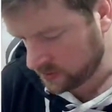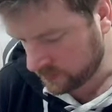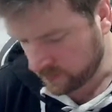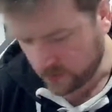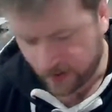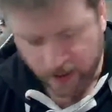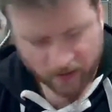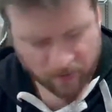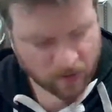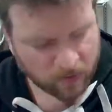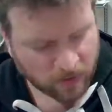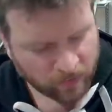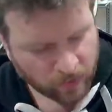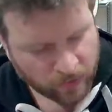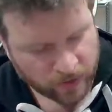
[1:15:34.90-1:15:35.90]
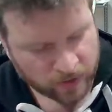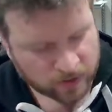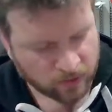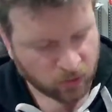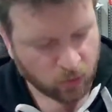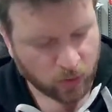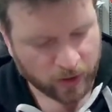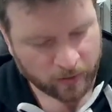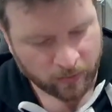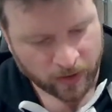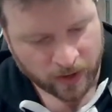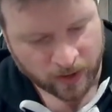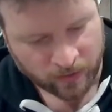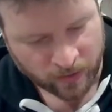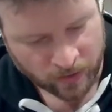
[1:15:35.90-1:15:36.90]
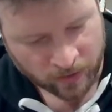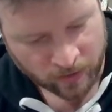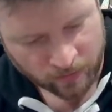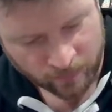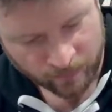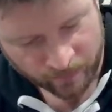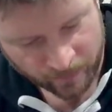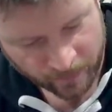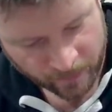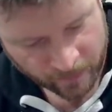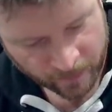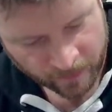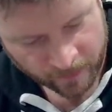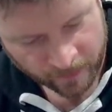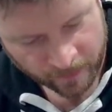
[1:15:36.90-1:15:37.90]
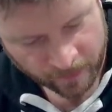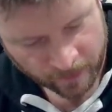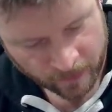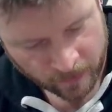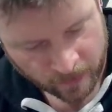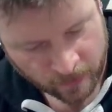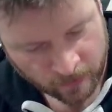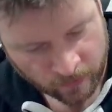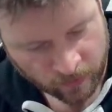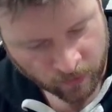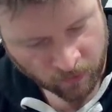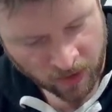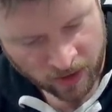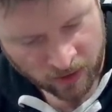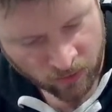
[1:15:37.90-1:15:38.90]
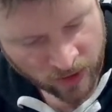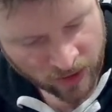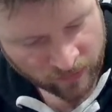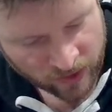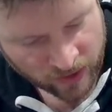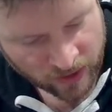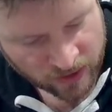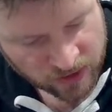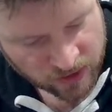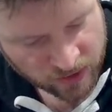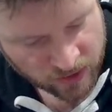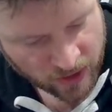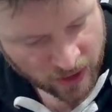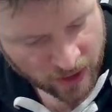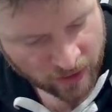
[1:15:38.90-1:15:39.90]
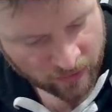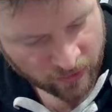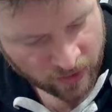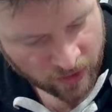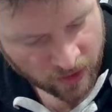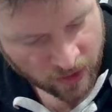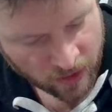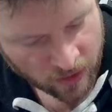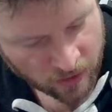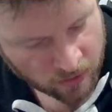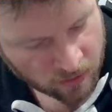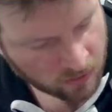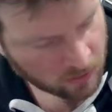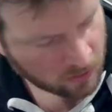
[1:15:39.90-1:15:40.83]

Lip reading: them for gaming, but I've already used them quite a bit on the menu navigation and the